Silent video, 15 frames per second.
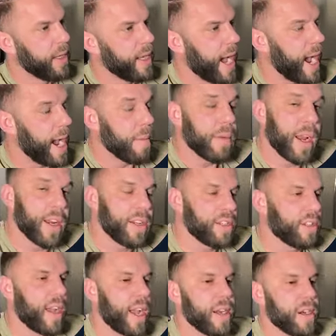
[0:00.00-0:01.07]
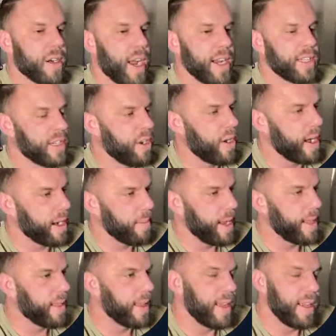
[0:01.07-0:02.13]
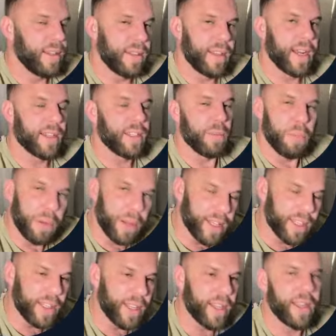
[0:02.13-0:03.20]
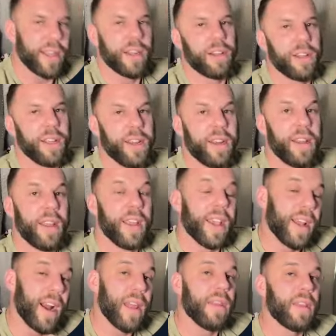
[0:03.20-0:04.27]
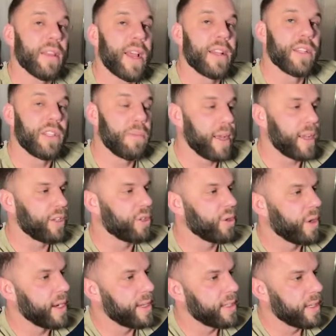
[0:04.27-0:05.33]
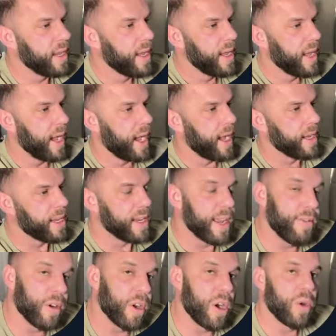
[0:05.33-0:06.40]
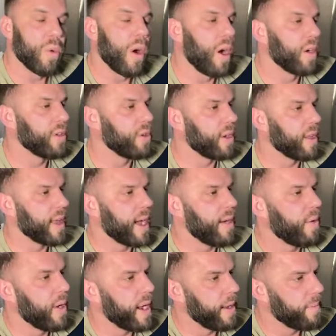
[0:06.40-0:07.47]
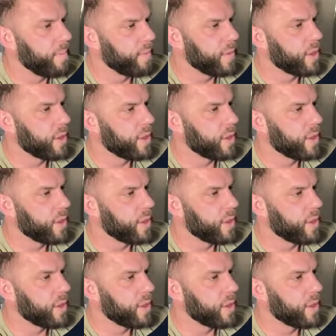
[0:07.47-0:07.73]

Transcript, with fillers: I am not a designer. I just know how to make things kind of simplistic and clean, and I think that is the best choice. Uh, can never go wrong doing it that way.